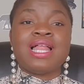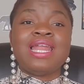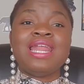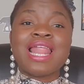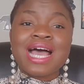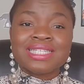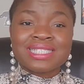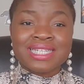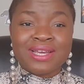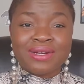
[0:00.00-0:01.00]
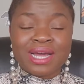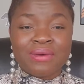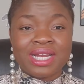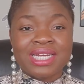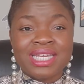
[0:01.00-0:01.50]
Lastly, on
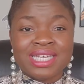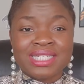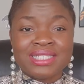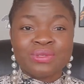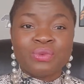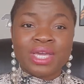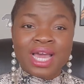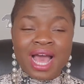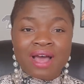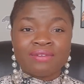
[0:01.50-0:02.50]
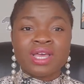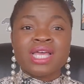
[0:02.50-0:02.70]
our list, we have